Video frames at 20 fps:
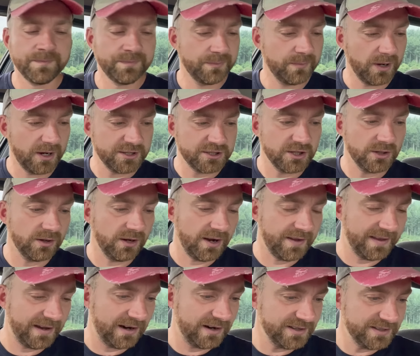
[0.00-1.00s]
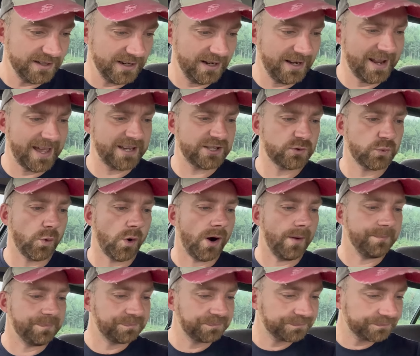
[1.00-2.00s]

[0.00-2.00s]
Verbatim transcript: But I do like that idea. Last one,